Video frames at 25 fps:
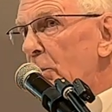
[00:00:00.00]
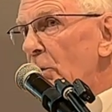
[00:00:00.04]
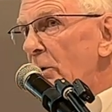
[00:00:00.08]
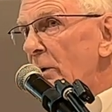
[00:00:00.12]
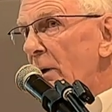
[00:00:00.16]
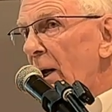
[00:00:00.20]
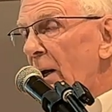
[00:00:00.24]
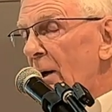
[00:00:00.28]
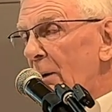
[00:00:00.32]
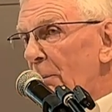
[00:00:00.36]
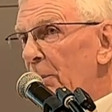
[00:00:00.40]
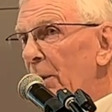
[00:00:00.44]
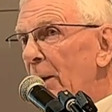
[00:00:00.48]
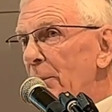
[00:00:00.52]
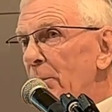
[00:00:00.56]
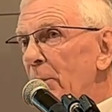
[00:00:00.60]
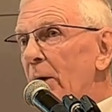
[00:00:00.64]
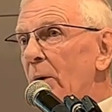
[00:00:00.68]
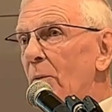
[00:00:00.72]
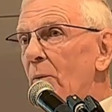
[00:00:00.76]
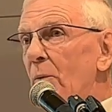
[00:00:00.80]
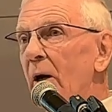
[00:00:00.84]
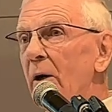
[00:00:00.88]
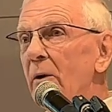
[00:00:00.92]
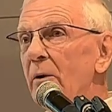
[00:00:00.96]
put down a public
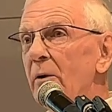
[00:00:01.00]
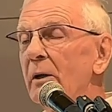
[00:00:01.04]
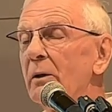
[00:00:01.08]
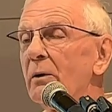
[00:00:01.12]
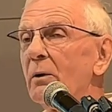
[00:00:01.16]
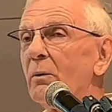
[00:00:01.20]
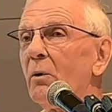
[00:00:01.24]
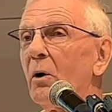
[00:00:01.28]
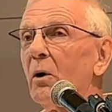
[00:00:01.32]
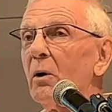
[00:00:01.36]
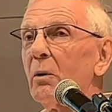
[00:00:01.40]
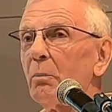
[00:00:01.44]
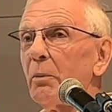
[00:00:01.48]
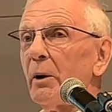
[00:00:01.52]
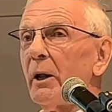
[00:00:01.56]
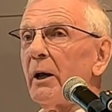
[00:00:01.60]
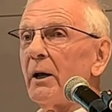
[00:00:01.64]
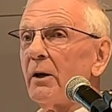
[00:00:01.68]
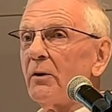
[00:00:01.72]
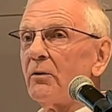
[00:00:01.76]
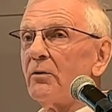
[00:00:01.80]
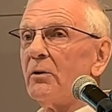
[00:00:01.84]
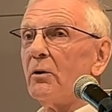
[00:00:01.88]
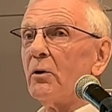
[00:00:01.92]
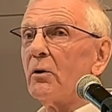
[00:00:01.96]
road in the wrong
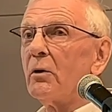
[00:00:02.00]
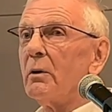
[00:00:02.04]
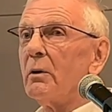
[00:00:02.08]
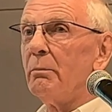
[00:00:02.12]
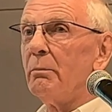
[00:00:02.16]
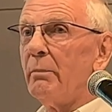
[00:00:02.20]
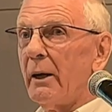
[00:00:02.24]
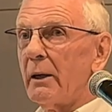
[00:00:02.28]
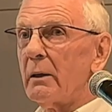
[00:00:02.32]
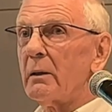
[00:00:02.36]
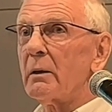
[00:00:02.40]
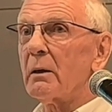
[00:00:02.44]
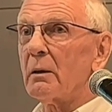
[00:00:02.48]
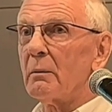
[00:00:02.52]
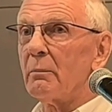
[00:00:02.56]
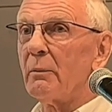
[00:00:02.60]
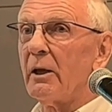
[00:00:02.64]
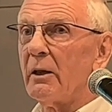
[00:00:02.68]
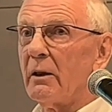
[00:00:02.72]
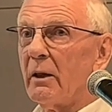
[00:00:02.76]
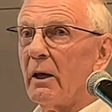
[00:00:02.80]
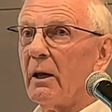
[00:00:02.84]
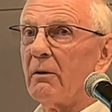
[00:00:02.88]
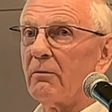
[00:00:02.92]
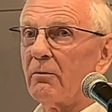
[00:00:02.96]
place, you bet it'll be
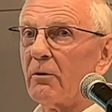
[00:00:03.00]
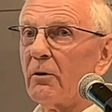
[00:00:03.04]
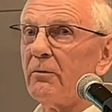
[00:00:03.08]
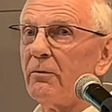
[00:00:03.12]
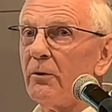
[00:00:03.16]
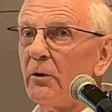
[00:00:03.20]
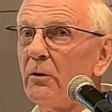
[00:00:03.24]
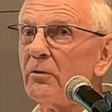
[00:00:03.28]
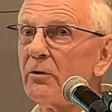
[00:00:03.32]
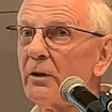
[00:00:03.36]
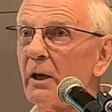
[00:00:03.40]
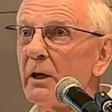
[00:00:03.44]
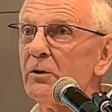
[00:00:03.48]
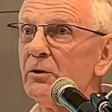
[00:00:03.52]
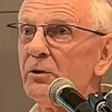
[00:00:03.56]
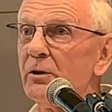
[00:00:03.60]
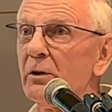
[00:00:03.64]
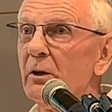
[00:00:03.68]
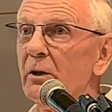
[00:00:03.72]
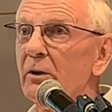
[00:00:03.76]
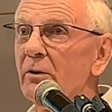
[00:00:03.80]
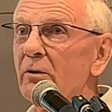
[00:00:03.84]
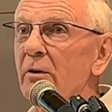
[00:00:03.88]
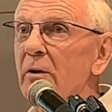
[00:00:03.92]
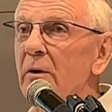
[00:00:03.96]
there for a few
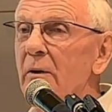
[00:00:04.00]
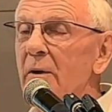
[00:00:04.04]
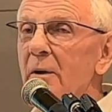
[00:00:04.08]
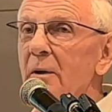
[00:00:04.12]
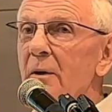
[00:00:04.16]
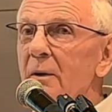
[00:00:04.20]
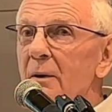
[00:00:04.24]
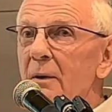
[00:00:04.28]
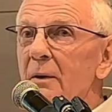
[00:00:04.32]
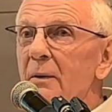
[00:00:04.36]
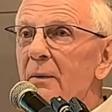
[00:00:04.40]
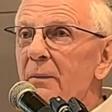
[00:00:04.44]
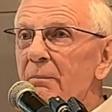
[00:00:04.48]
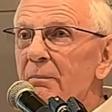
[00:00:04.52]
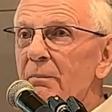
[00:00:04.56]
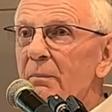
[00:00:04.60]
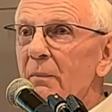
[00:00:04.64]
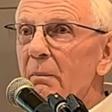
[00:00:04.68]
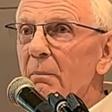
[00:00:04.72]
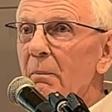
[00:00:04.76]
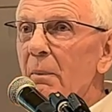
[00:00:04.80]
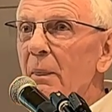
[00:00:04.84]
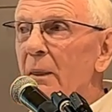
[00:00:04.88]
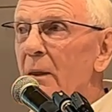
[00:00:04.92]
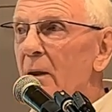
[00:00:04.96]
centuries.
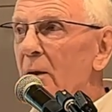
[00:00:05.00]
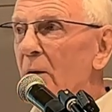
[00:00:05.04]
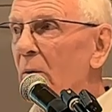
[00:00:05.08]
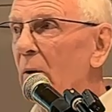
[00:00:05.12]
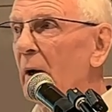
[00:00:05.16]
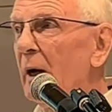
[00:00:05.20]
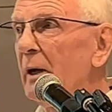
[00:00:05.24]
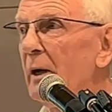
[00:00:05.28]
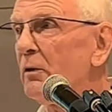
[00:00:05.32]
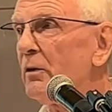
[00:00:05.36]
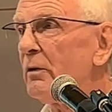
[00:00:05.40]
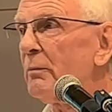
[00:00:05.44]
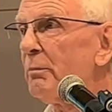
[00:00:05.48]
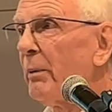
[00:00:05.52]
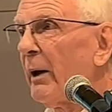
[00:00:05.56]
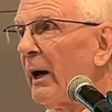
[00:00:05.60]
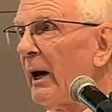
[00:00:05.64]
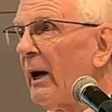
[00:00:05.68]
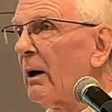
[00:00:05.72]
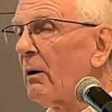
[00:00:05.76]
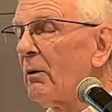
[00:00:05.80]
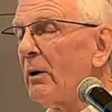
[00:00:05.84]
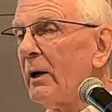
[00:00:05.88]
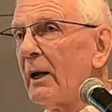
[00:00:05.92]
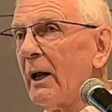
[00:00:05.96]
The greatest
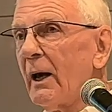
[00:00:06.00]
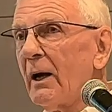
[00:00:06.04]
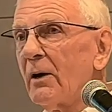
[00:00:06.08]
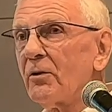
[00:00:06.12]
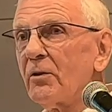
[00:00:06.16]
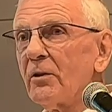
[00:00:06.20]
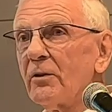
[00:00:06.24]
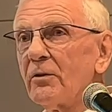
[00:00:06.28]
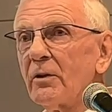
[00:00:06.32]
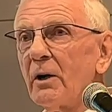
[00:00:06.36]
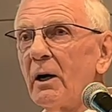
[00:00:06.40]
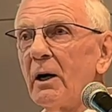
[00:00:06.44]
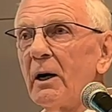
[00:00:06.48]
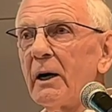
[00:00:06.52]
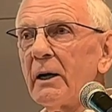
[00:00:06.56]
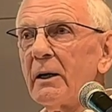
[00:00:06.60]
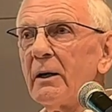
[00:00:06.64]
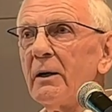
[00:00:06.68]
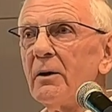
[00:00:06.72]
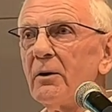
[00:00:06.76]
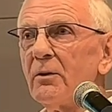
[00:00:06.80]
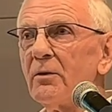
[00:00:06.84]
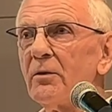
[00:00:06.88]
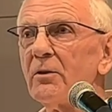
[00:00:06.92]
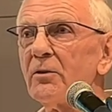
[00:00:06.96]
power in our
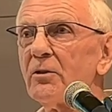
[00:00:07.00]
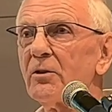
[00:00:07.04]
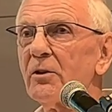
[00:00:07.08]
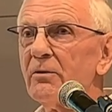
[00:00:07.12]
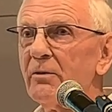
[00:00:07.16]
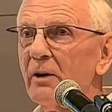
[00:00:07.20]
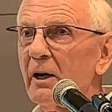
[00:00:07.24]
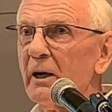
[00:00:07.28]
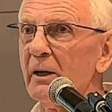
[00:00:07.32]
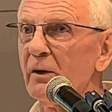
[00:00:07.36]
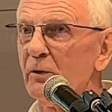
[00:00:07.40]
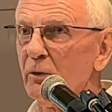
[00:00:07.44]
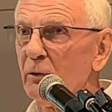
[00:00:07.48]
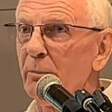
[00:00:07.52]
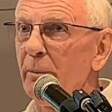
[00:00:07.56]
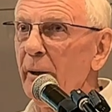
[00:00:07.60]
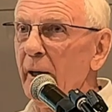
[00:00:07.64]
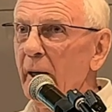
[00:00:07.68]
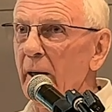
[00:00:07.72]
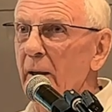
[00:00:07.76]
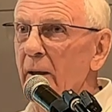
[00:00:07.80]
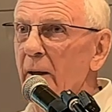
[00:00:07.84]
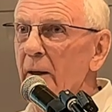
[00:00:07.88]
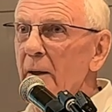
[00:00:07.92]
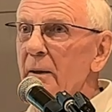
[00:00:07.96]
society is the surveyor's
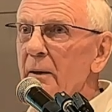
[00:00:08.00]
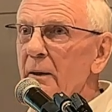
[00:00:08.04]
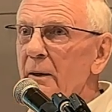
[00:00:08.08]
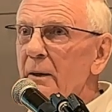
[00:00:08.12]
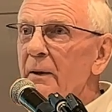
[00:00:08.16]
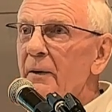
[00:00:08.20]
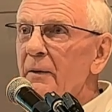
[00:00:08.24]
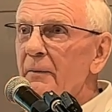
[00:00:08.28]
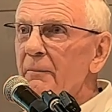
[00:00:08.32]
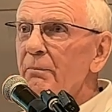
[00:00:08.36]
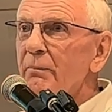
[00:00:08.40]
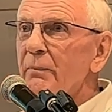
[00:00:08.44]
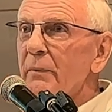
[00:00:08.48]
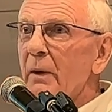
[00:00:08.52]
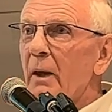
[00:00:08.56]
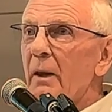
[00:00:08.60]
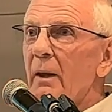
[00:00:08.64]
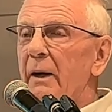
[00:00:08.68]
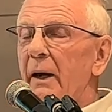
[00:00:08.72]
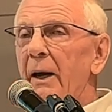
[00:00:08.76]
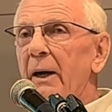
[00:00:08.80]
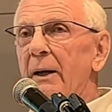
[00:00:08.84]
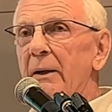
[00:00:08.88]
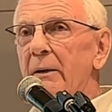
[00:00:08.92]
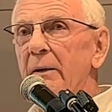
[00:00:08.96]
peg,
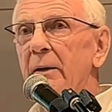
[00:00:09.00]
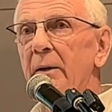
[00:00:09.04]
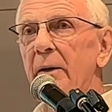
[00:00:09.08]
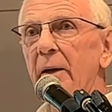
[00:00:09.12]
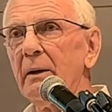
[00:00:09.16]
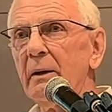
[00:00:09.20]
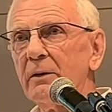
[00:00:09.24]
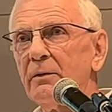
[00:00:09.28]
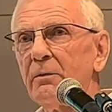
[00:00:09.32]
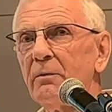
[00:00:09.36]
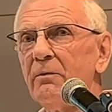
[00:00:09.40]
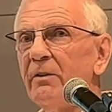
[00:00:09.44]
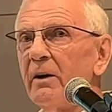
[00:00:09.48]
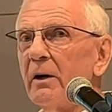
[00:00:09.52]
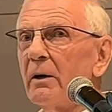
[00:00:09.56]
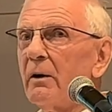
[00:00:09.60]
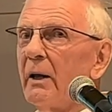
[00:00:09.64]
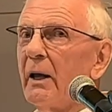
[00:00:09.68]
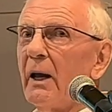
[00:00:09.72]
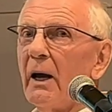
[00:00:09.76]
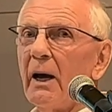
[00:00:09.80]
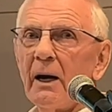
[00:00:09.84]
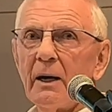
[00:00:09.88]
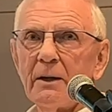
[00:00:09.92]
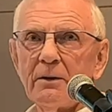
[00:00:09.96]
and it's very
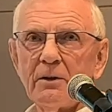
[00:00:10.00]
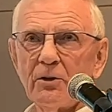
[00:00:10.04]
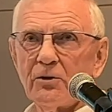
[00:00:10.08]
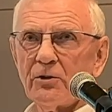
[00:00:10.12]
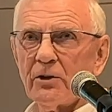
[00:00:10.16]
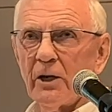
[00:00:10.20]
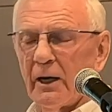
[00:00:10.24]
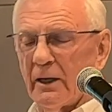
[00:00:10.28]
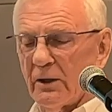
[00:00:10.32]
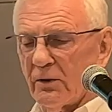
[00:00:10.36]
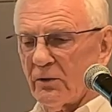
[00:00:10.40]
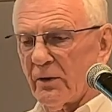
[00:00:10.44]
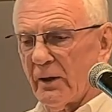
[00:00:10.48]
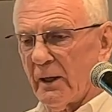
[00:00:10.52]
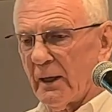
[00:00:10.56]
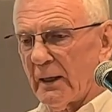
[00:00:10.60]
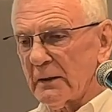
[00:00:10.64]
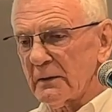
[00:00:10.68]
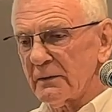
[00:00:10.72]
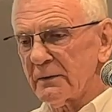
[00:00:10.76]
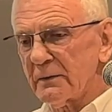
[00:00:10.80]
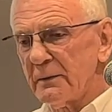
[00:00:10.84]
hard to change things.